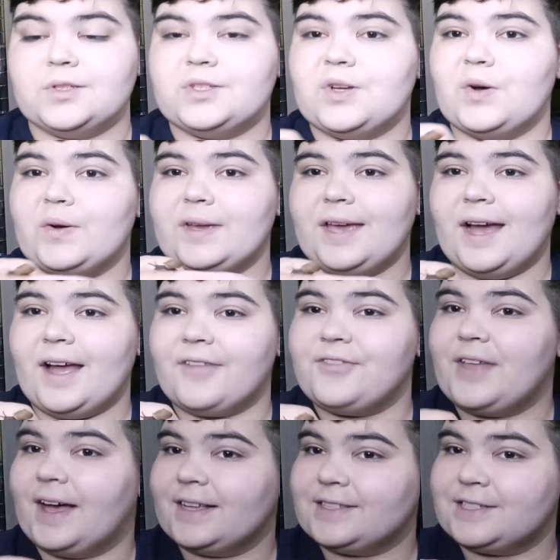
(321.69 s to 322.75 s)
So yeah,
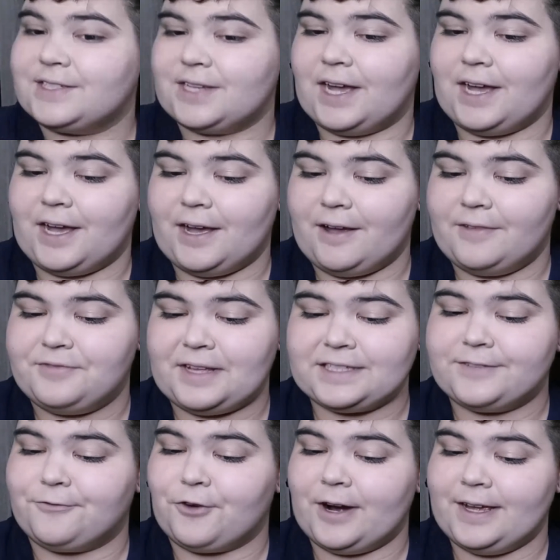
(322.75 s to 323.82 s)
that's
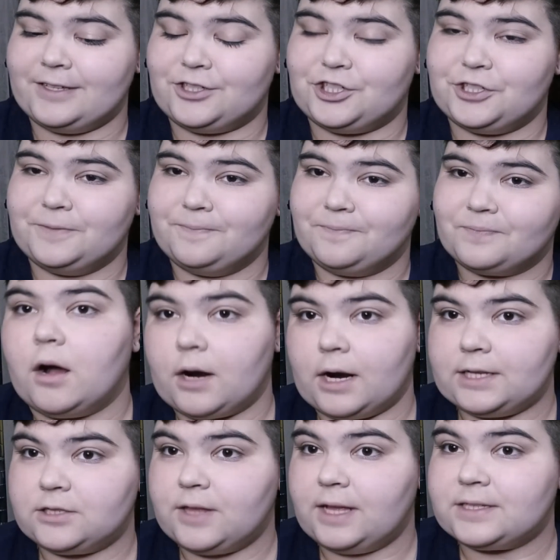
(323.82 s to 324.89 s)
Fridge.
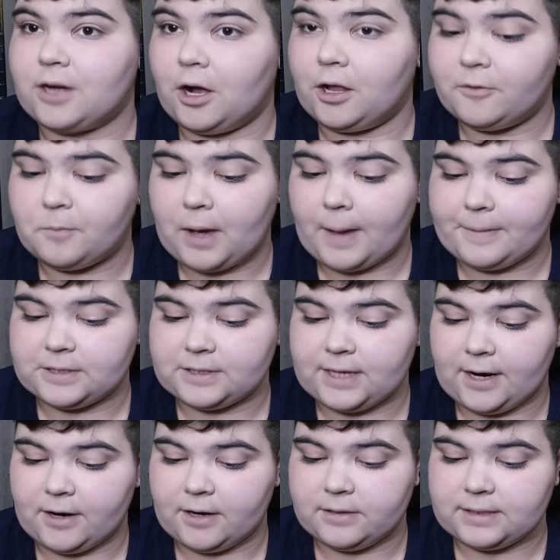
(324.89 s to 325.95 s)
Alright, so that's all of my
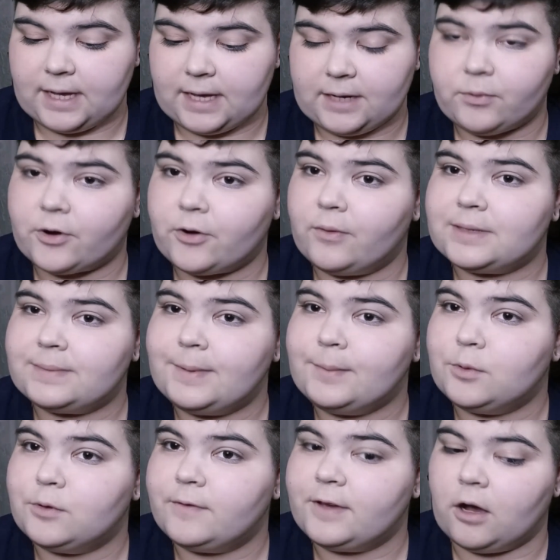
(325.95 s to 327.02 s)
Pateras, and we're going to be
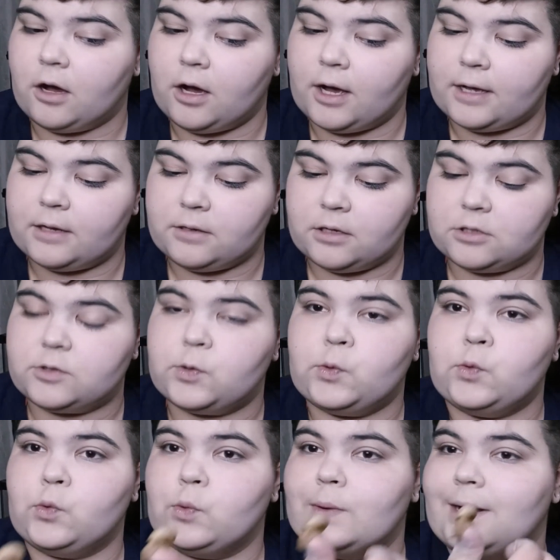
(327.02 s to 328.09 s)
moving on
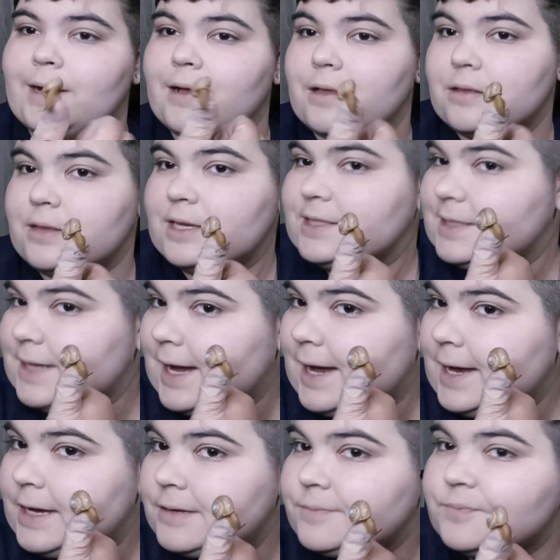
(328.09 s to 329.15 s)
to this
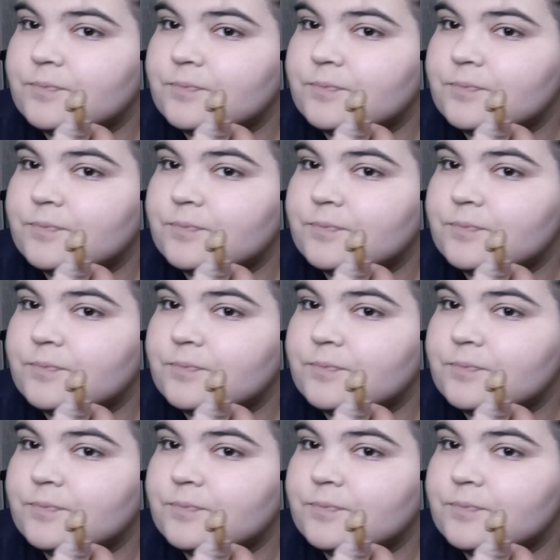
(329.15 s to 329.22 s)
guy.